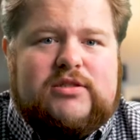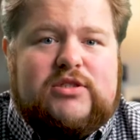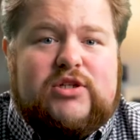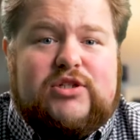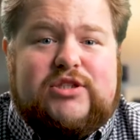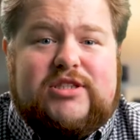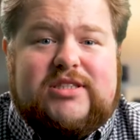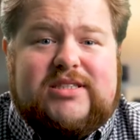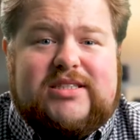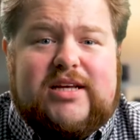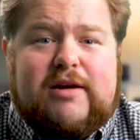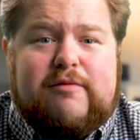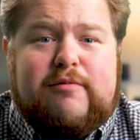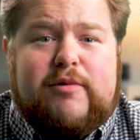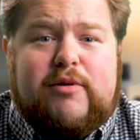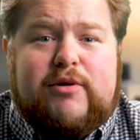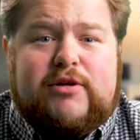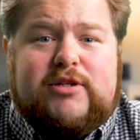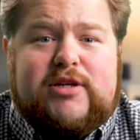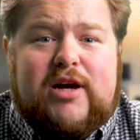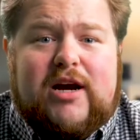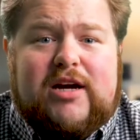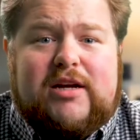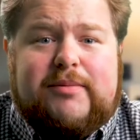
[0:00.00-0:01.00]
So just like we were
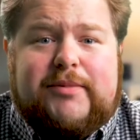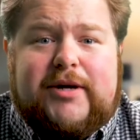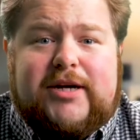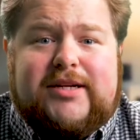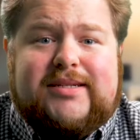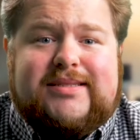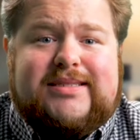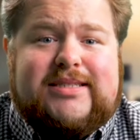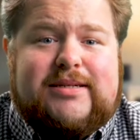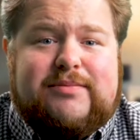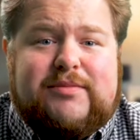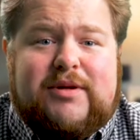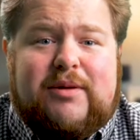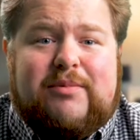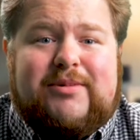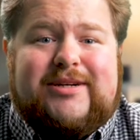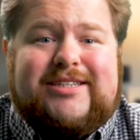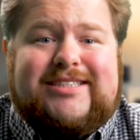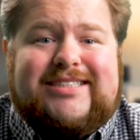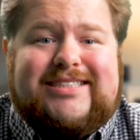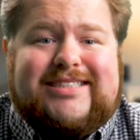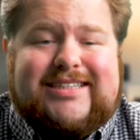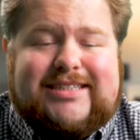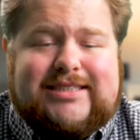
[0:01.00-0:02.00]
talking about in tip number
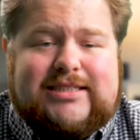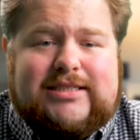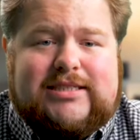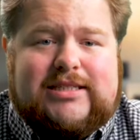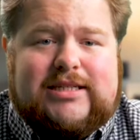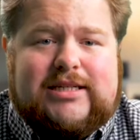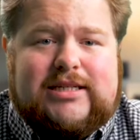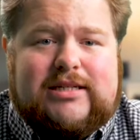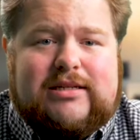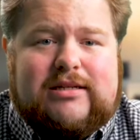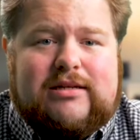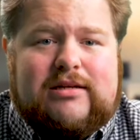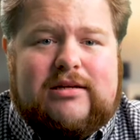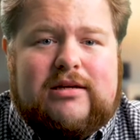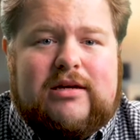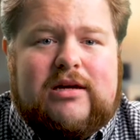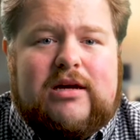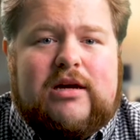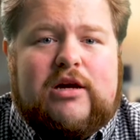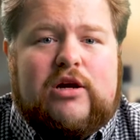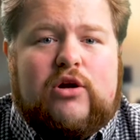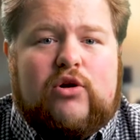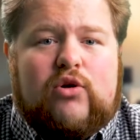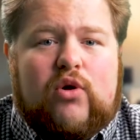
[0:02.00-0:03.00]
16,
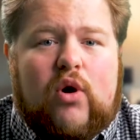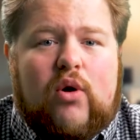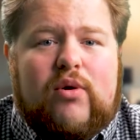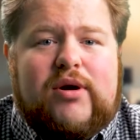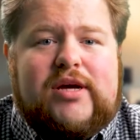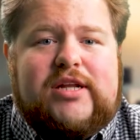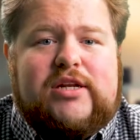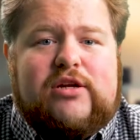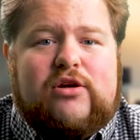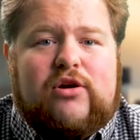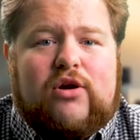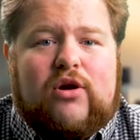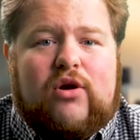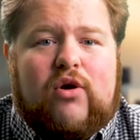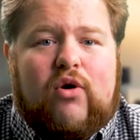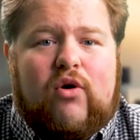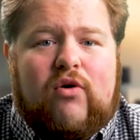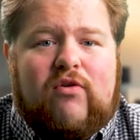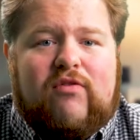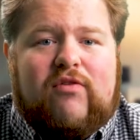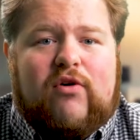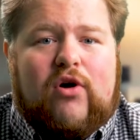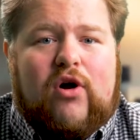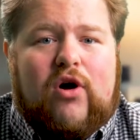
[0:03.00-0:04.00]
growing your
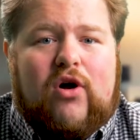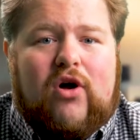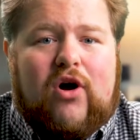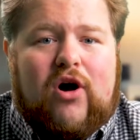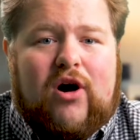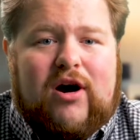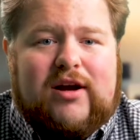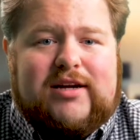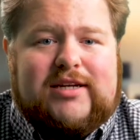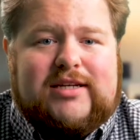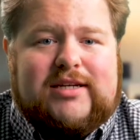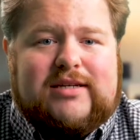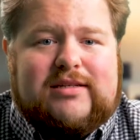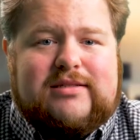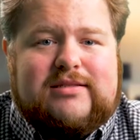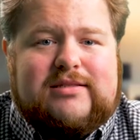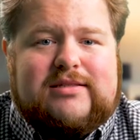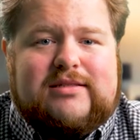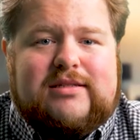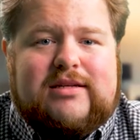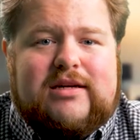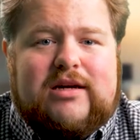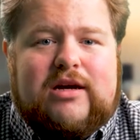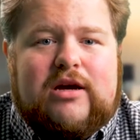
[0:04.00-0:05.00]
overall
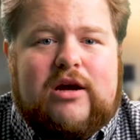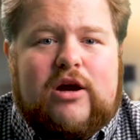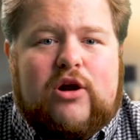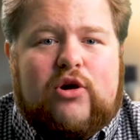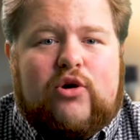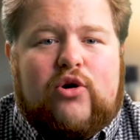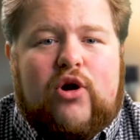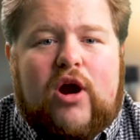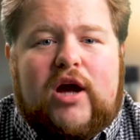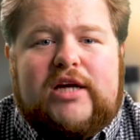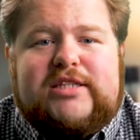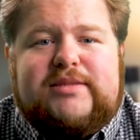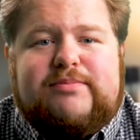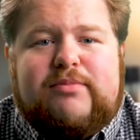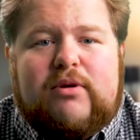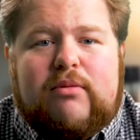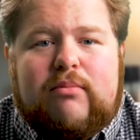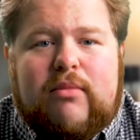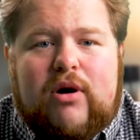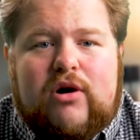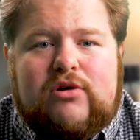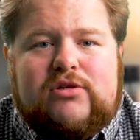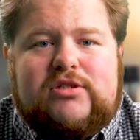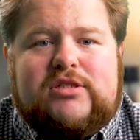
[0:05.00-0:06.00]
audience, cross
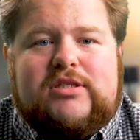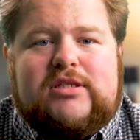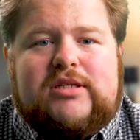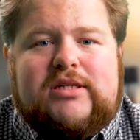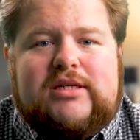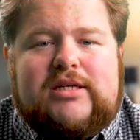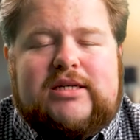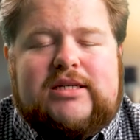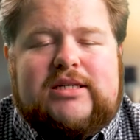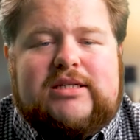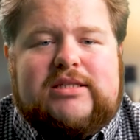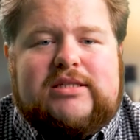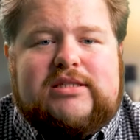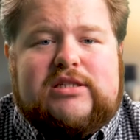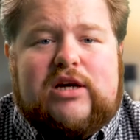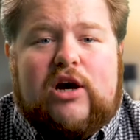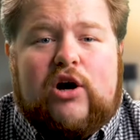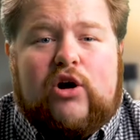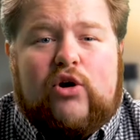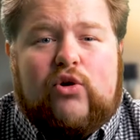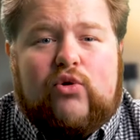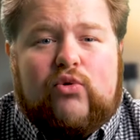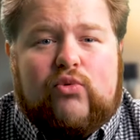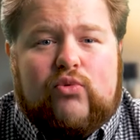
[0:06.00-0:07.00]
promotion is
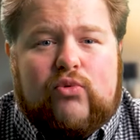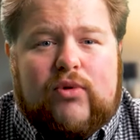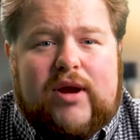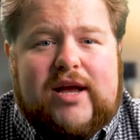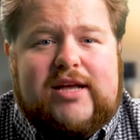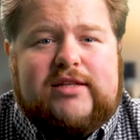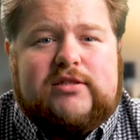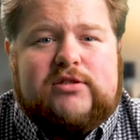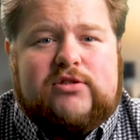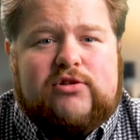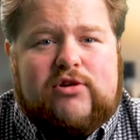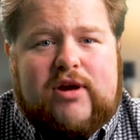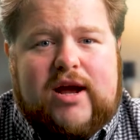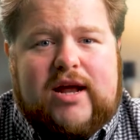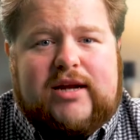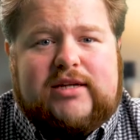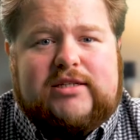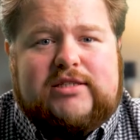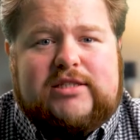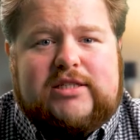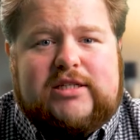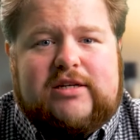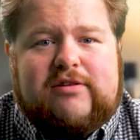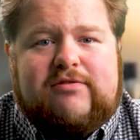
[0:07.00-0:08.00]
a great
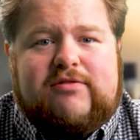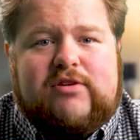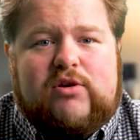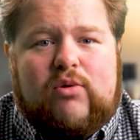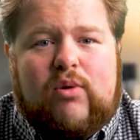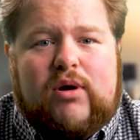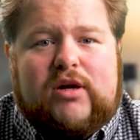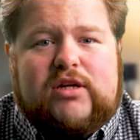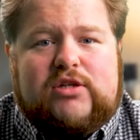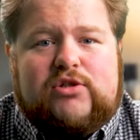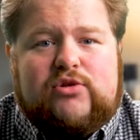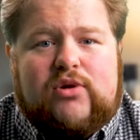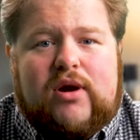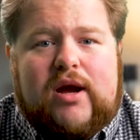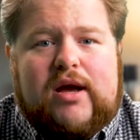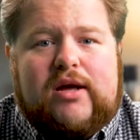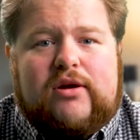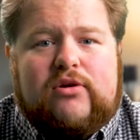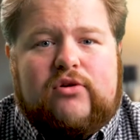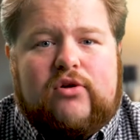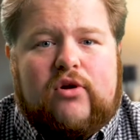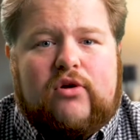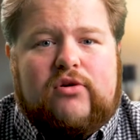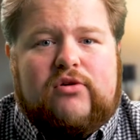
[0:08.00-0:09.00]
strategy if you want to try
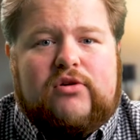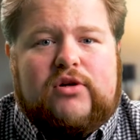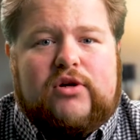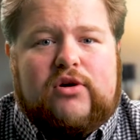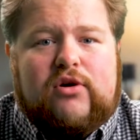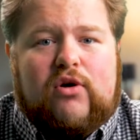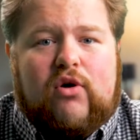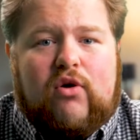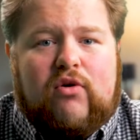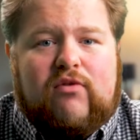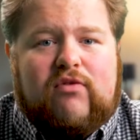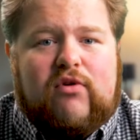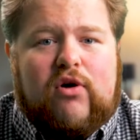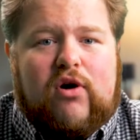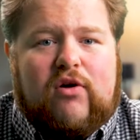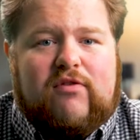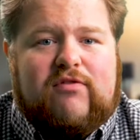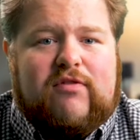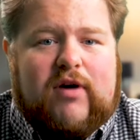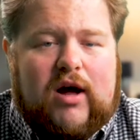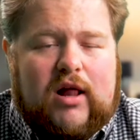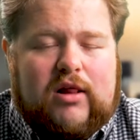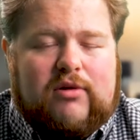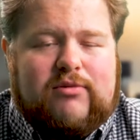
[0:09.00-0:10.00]
and grow your overall
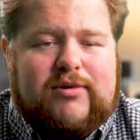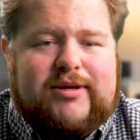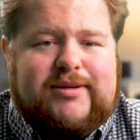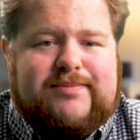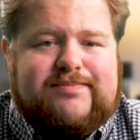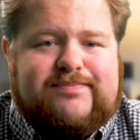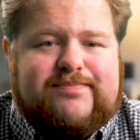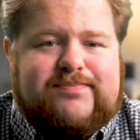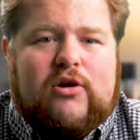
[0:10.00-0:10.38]
following.